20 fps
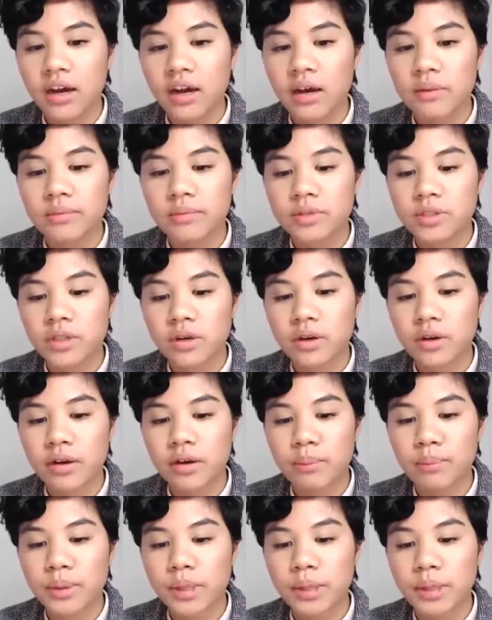
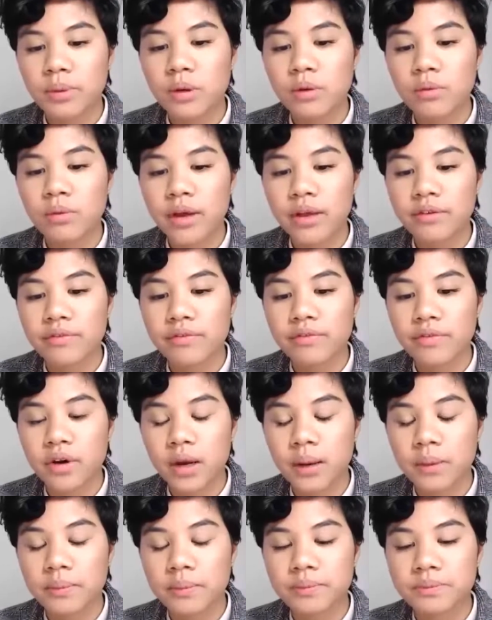So people went
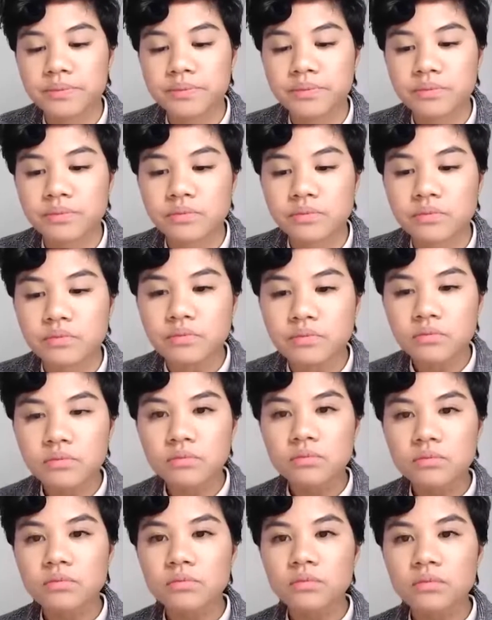from
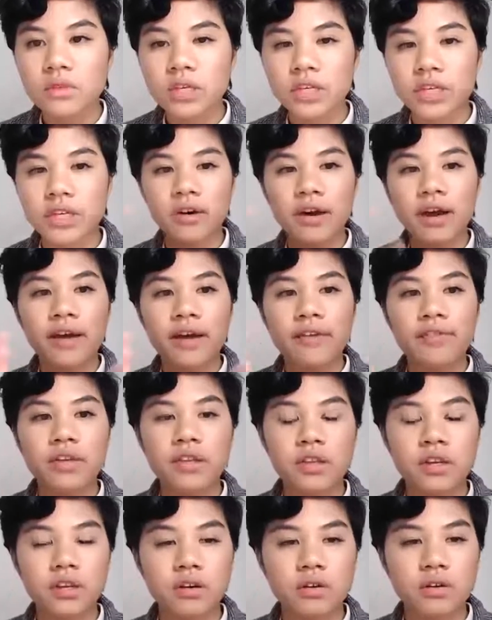having
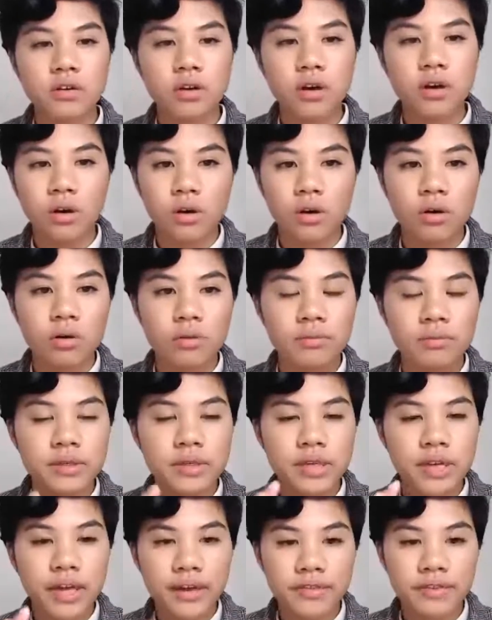their own home
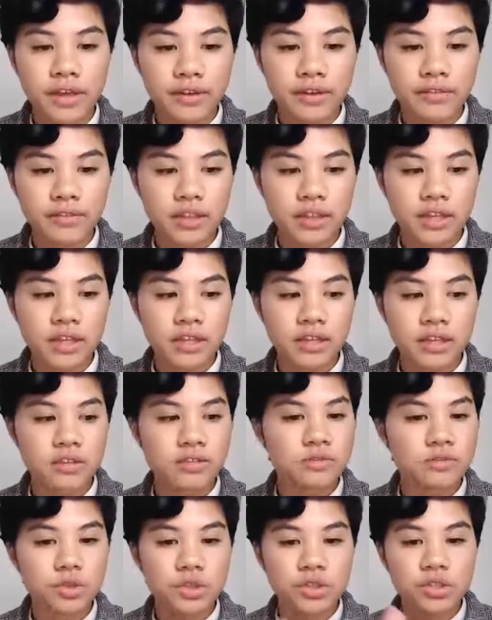and having
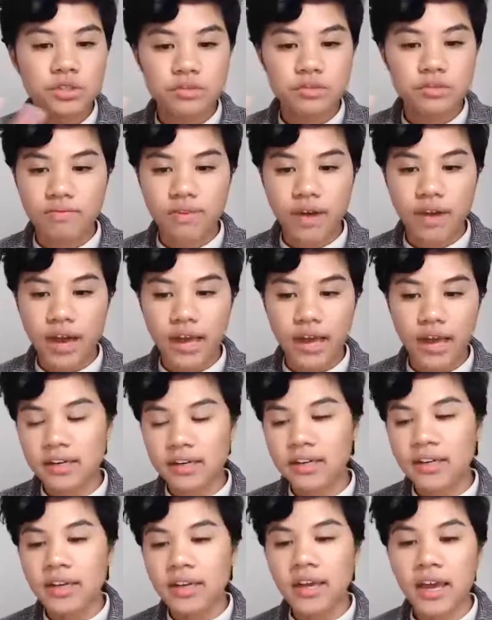everything just
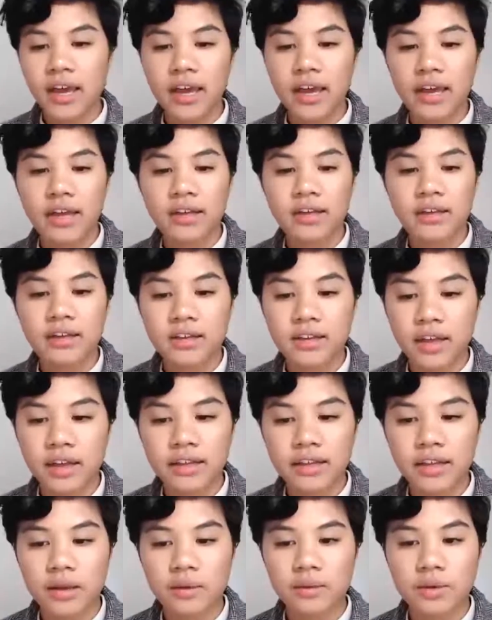fine.
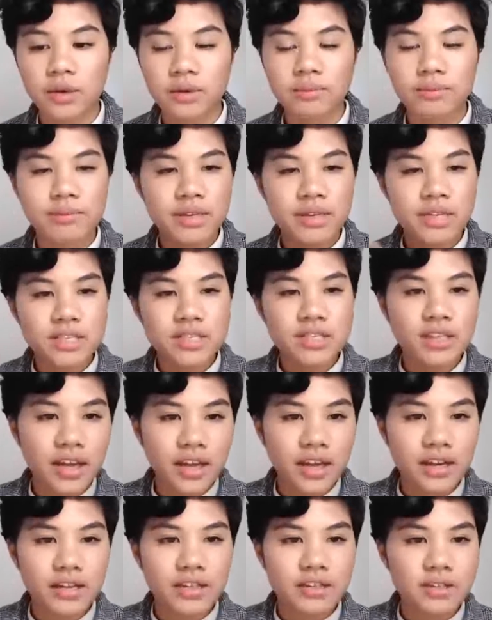And they were
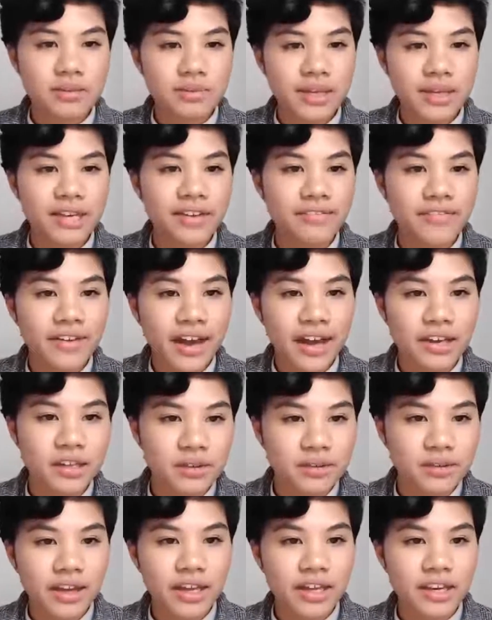misled into being
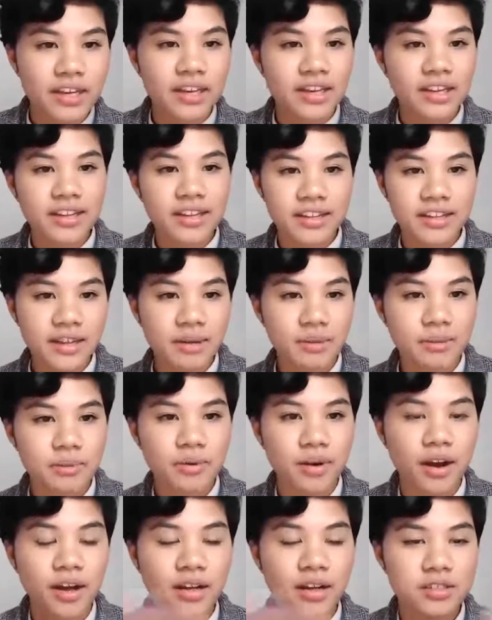evacuated and then
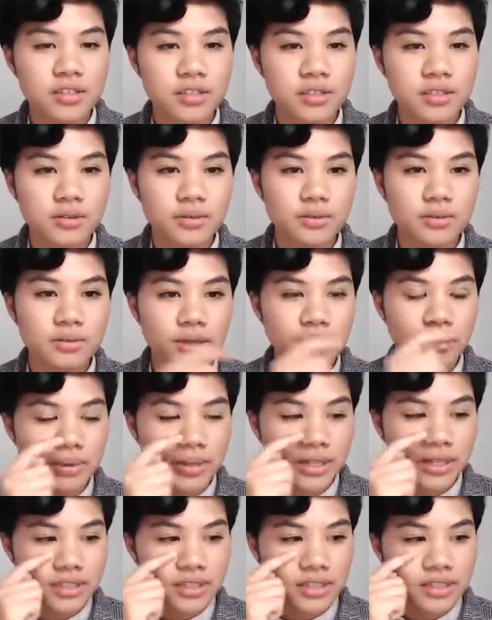brought to some
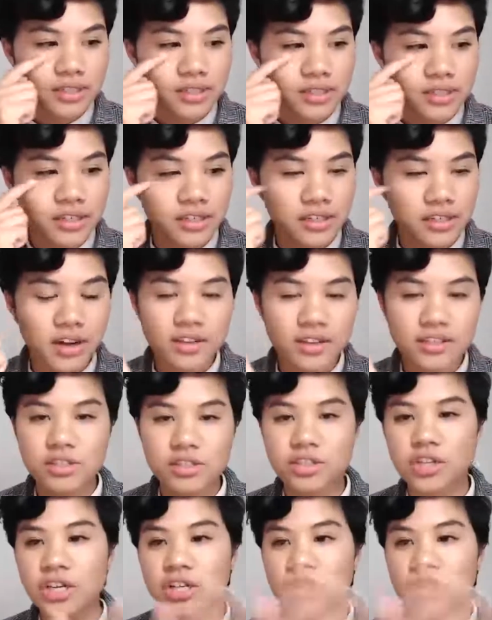places and then
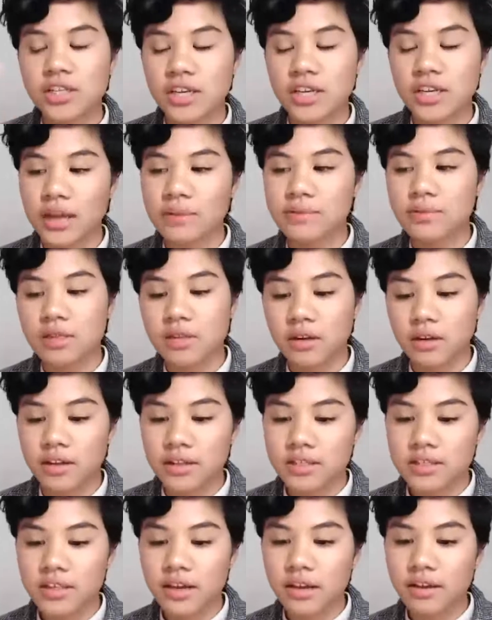concentration camps and all
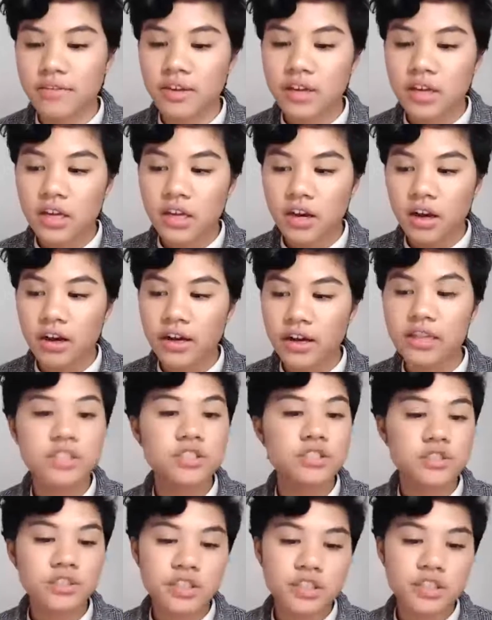that stuff. Our
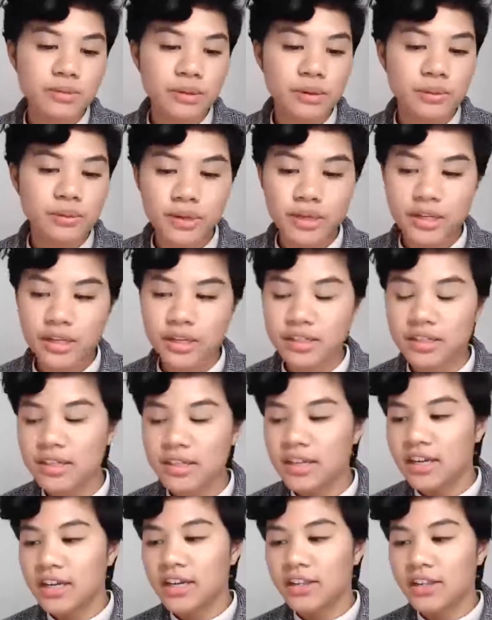history has been burned.